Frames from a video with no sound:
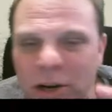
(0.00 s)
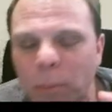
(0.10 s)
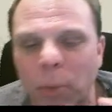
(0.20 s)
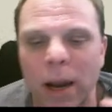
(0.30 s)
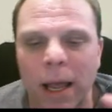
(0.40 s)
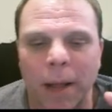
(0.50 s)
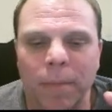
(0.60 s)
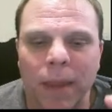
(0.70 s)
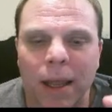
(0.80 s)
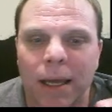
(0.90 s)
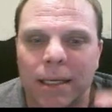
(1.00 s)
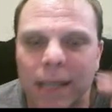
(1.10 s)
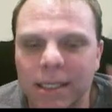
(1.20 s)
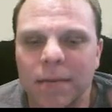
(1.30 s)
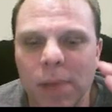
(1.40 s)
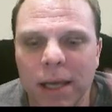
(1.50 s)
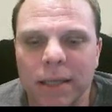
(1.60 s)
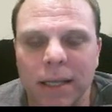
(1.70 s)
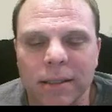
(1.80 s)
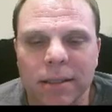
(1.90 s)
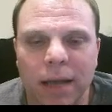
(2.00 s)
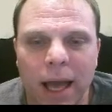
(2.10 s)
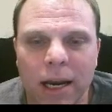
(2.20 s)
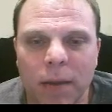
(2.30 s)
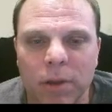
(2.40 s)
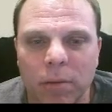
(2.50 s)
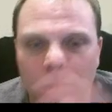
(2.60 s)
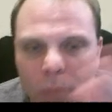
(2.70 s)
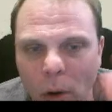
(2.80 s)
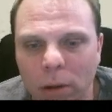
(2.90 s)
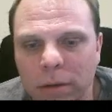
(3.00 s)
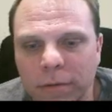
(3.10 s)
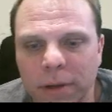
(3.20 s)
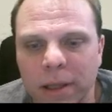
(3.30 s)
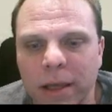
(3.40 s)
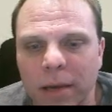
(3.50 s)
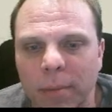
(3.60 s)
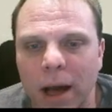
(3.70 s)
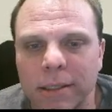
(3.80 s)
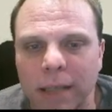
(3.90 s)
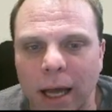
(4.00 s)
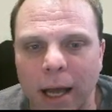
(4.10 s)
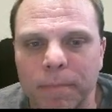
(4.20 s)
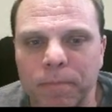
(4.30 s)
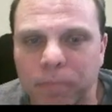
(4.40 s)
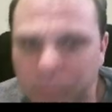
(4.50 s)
your brain. Does it make sense that I end up with a mole of lithium oxide